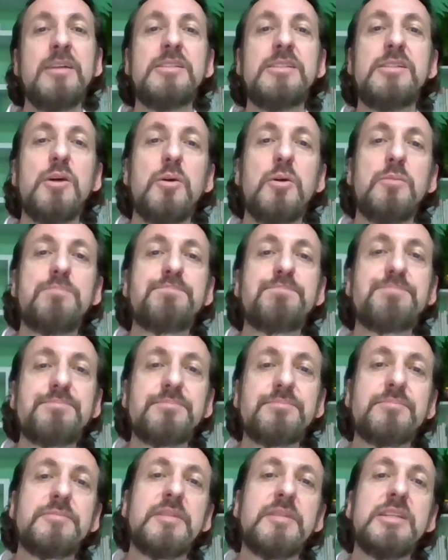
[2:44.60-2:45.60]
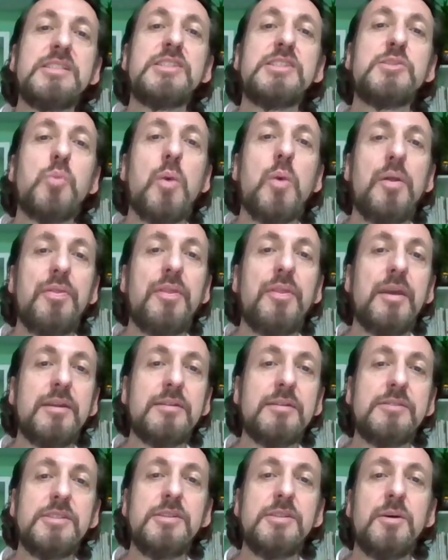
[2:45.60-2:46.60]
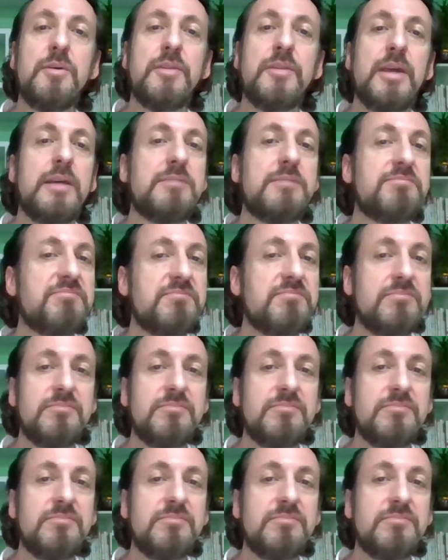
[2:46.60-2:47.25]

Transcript: So this is one thing to know that